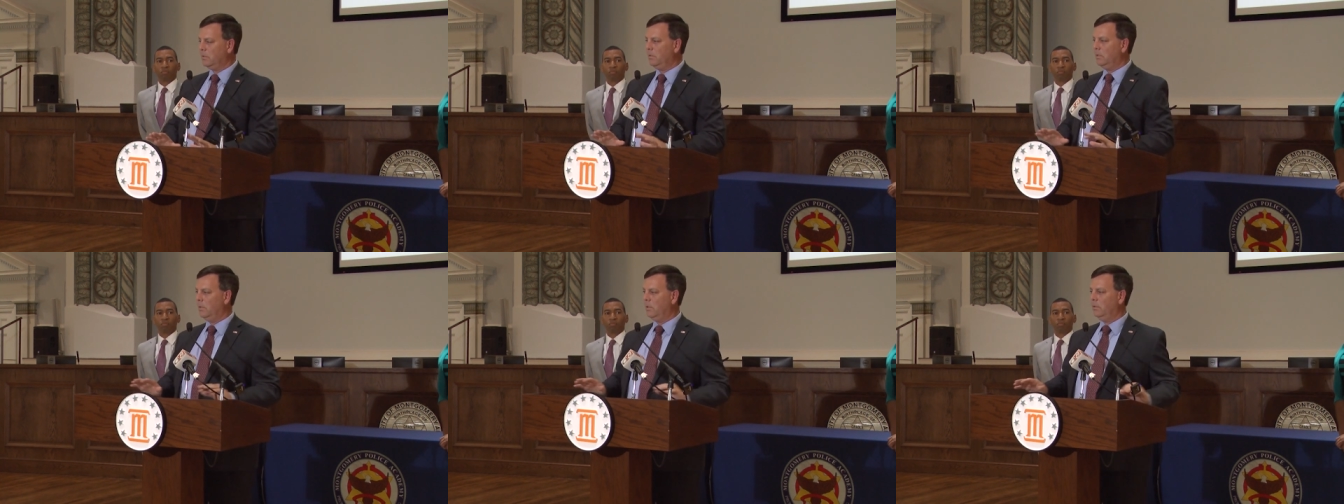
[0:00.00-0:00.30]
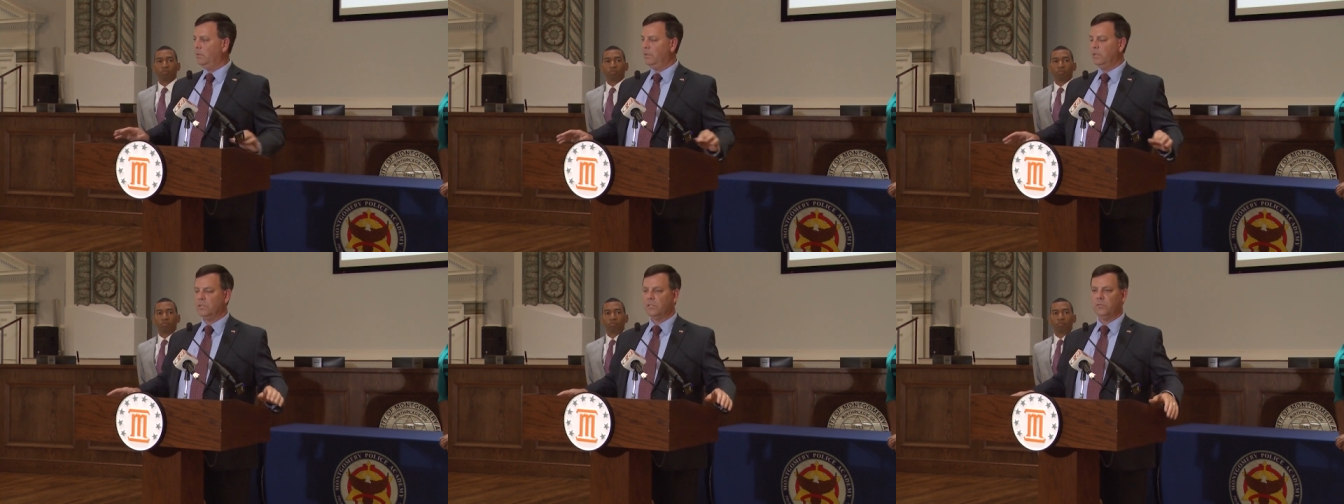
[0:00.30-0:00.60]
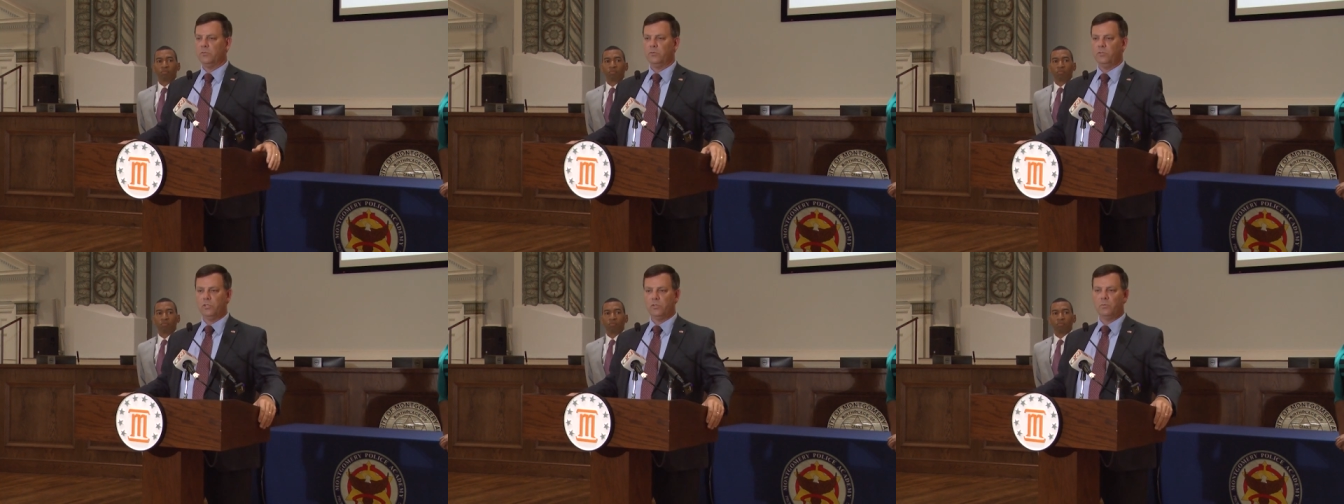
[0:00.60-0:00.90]
you know, this
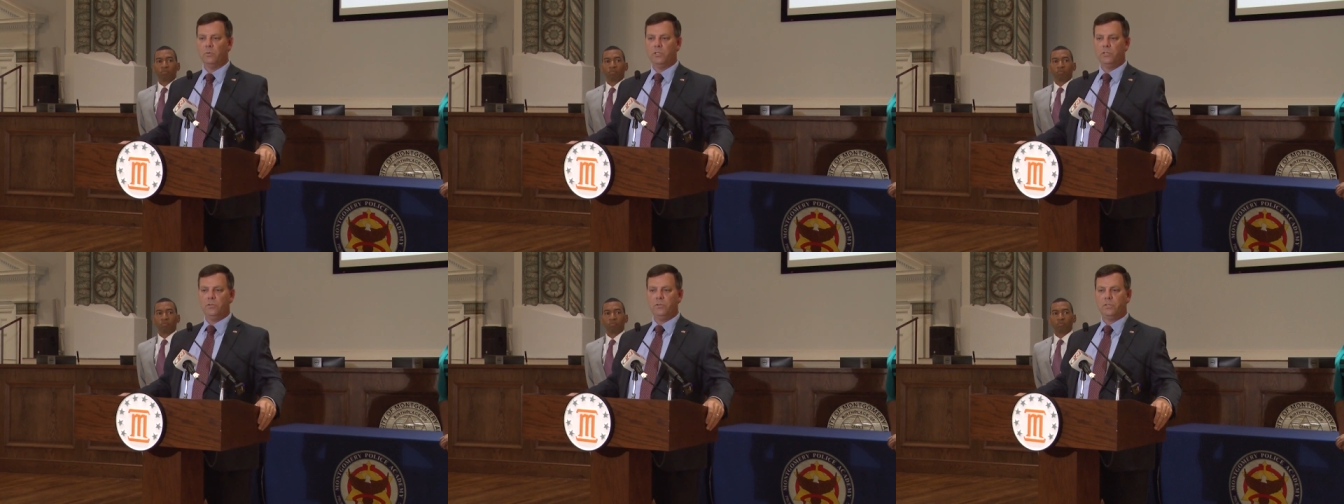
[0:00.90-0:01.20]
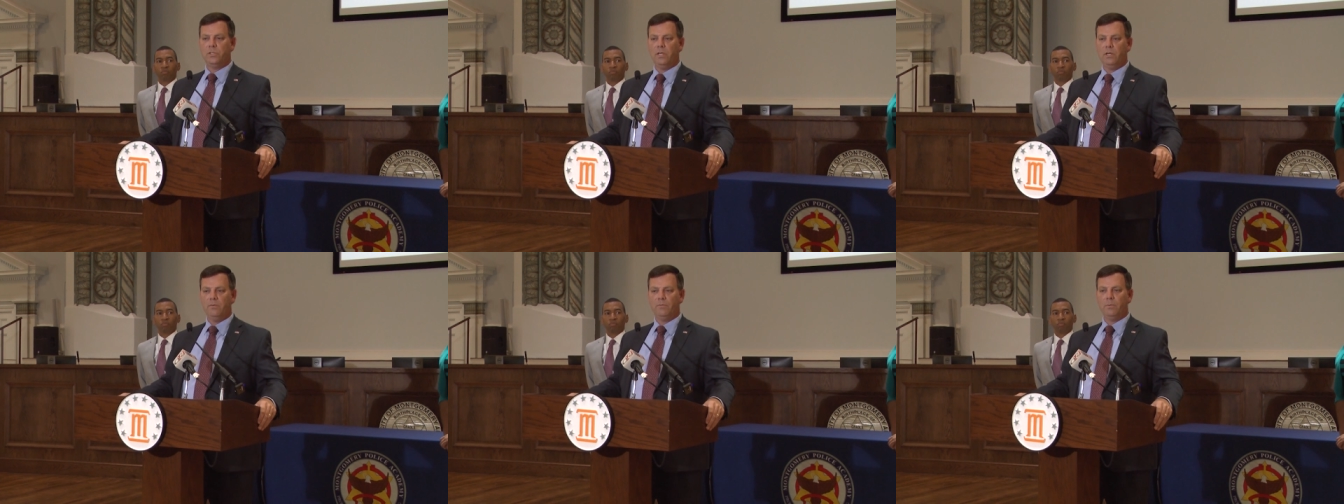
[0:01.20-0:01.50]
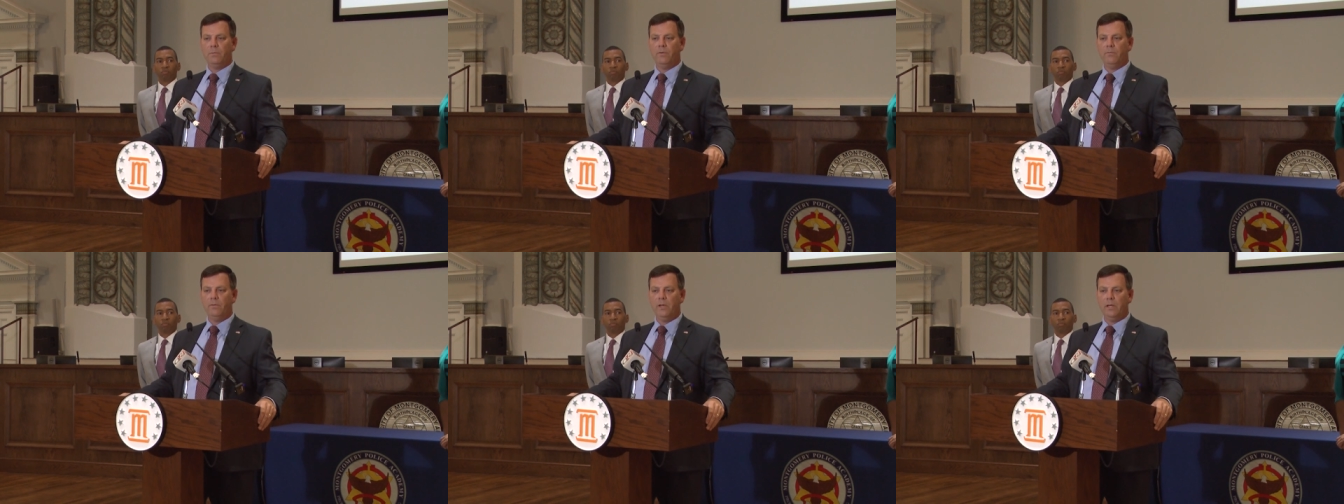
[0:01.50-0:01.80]
is just what you see
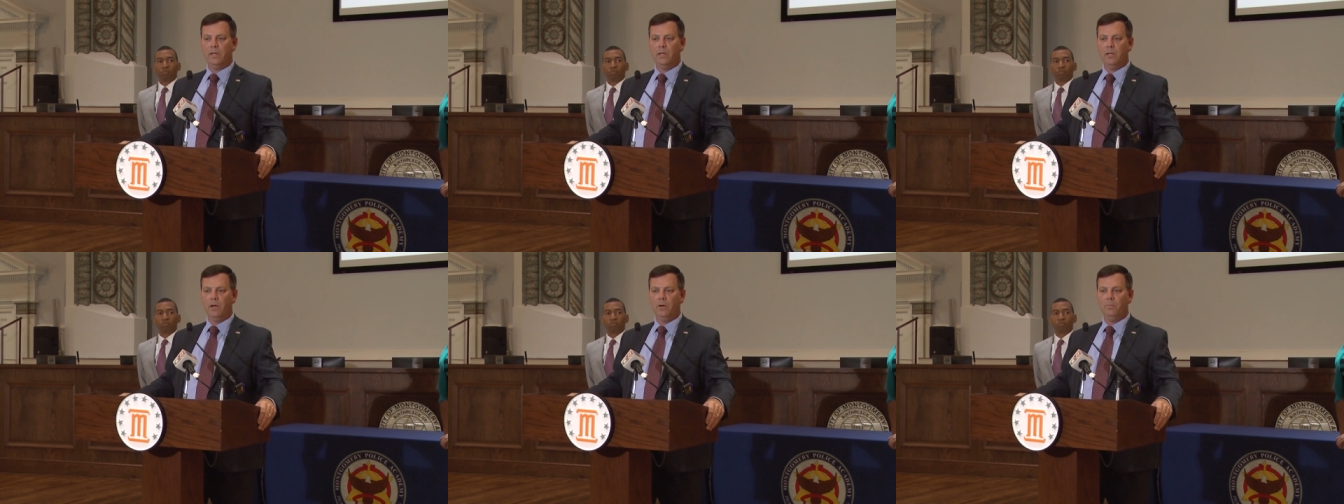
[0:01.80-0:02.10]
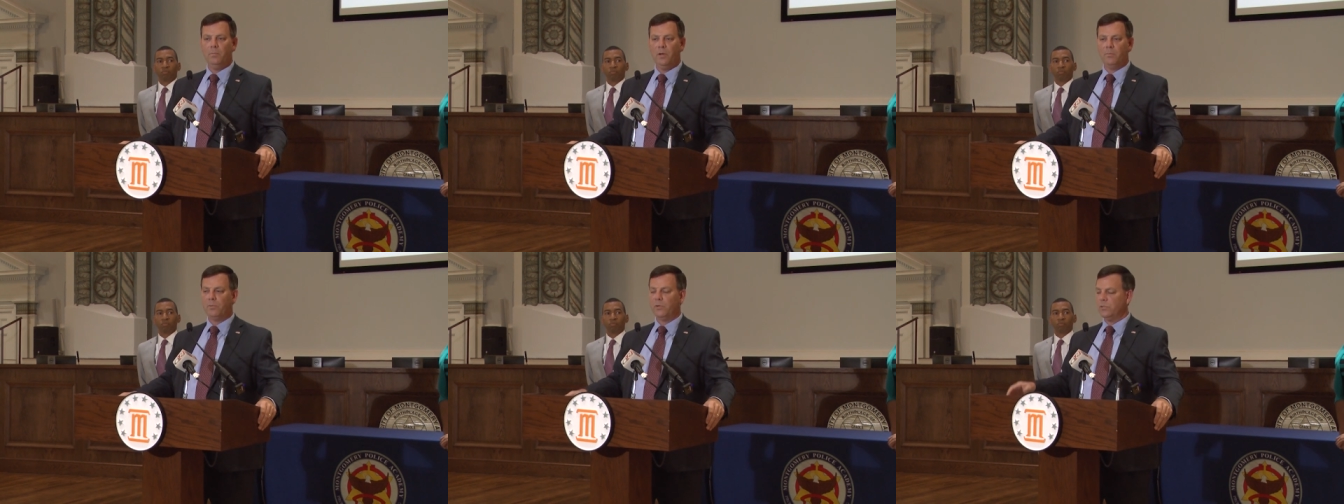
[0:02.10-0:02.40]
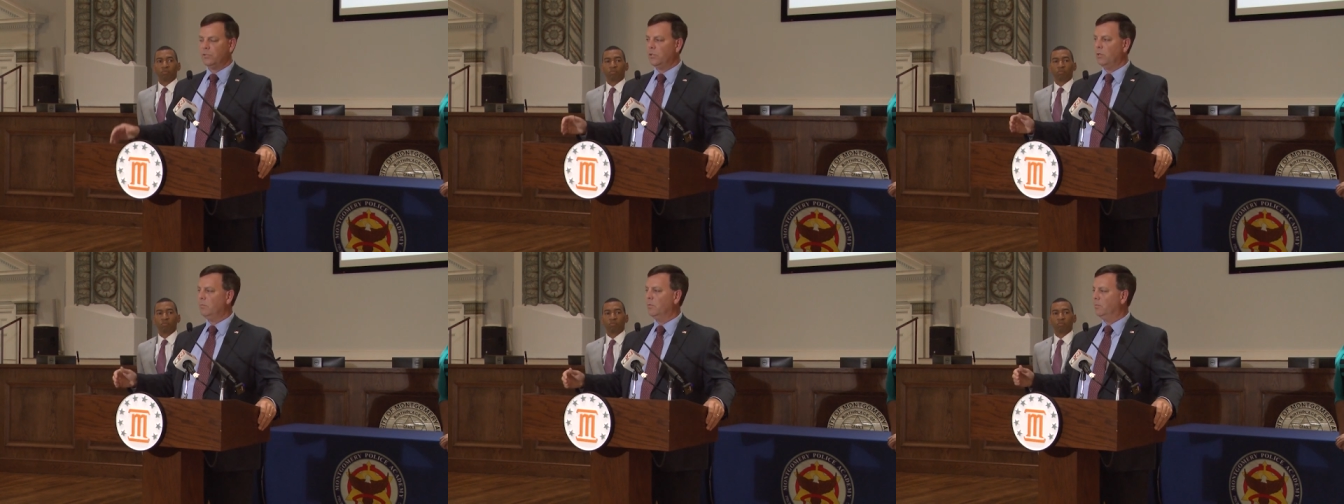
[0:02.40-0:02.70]
from the video, but
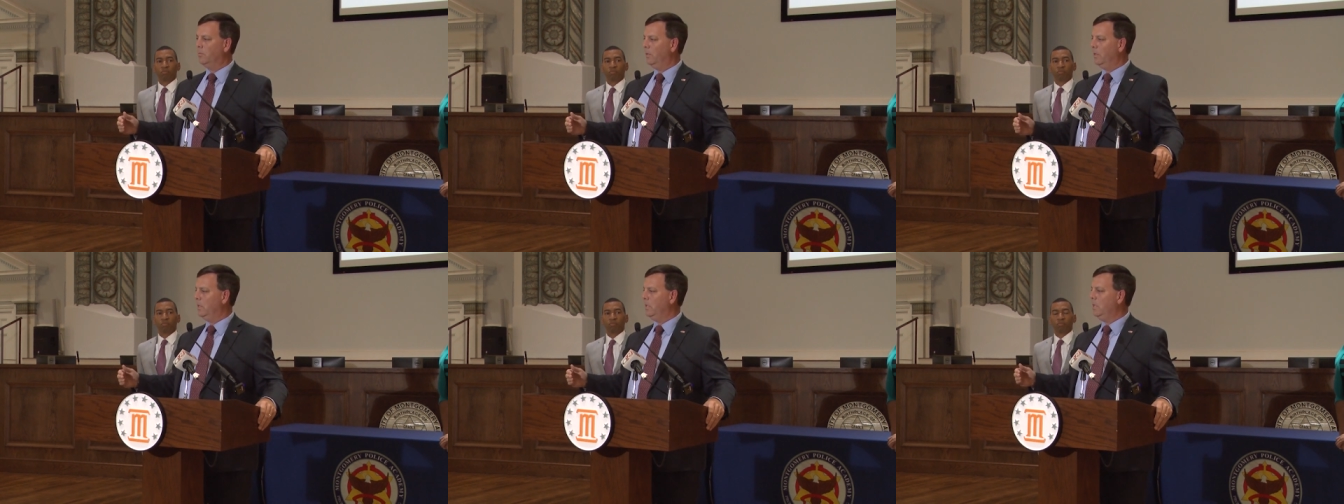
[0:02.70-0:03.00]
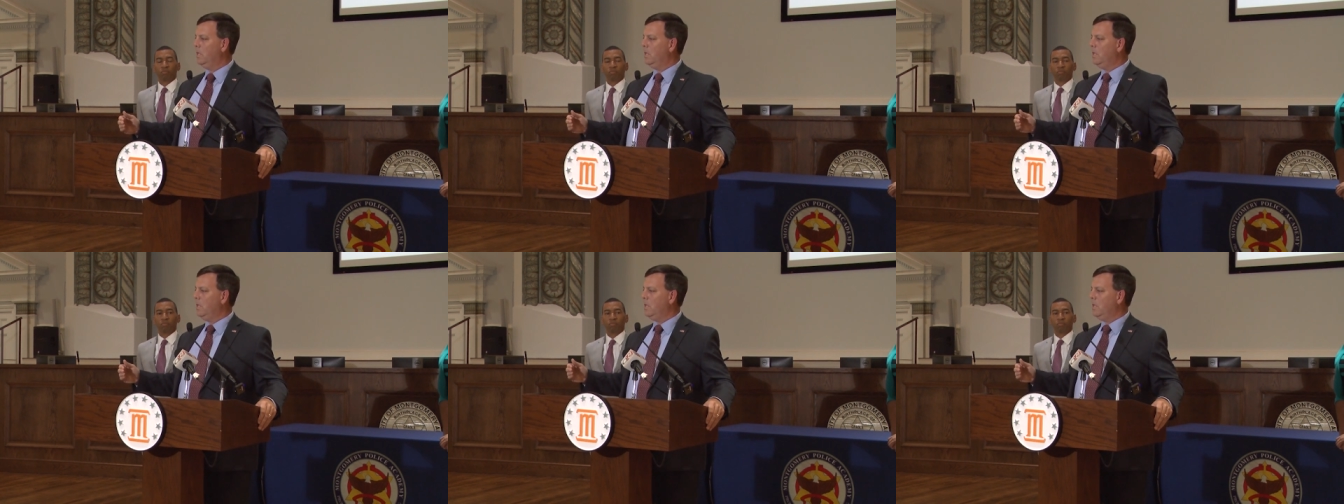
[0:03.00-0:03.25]
presumably,